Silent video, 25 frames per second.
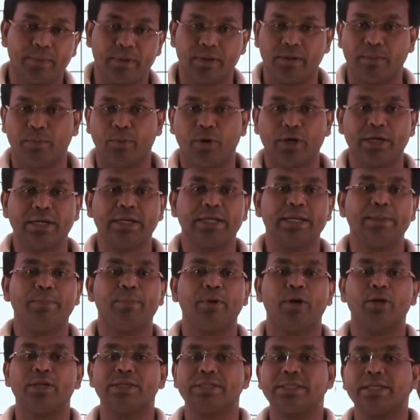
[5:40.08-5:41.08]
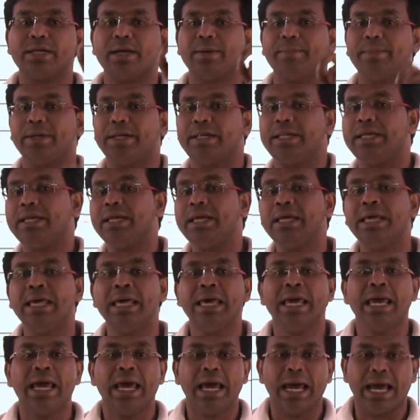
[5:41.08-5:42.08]
Monetary Policy Committee
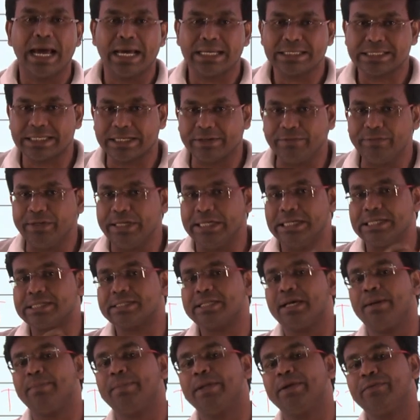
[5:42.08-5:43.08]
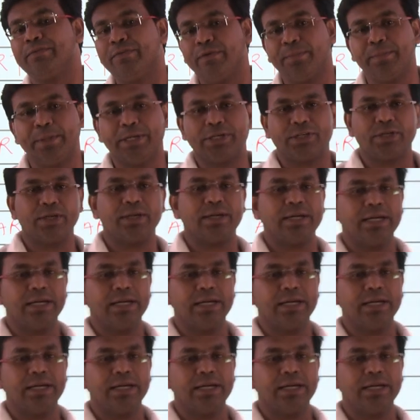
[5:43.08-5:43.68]
has revealed some information